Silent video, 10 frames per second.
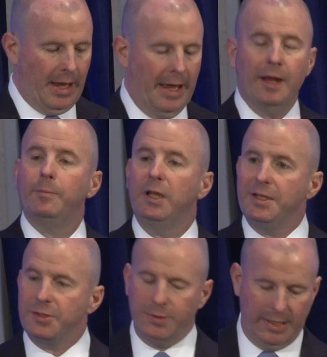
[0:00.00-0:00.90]
And I'm
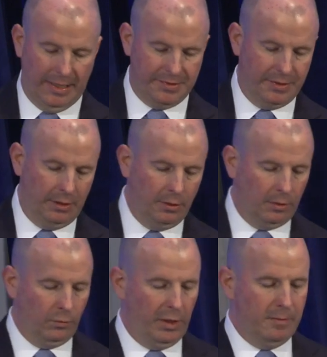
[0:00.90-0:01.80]
pleased to announce that you
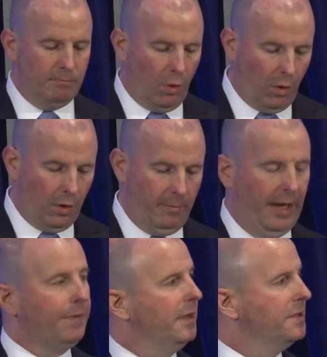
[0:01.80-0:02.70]
can read more
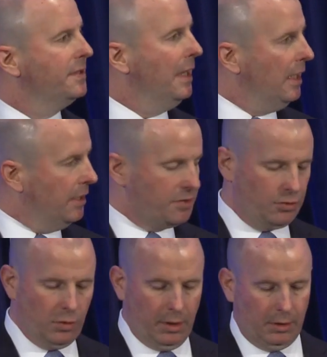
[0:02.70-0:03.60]
about this
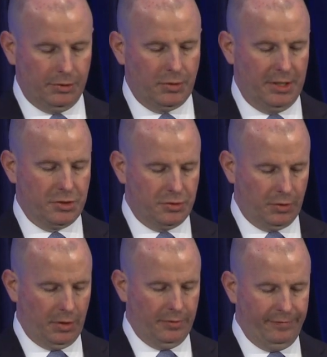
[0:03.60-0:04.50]
historical treasure
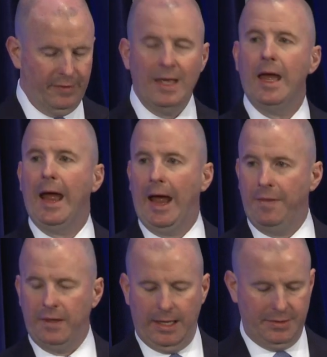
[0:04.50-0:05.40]
trove
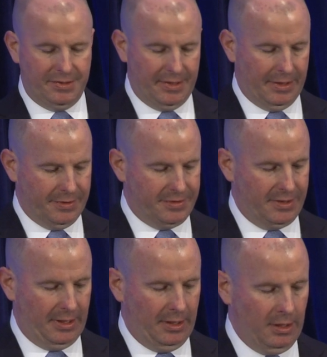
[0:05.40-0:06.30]
and the
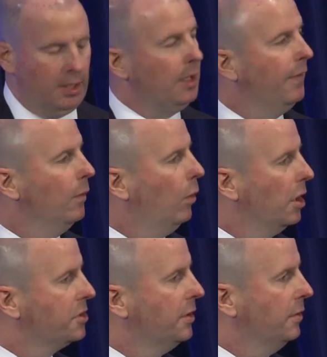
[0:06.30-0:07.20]
NCLC in the
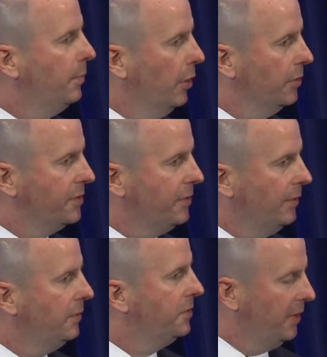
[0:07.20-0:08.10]
Washington Post
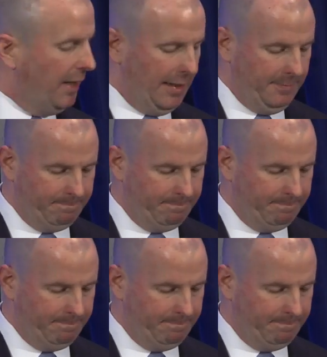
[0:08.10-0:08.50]
today.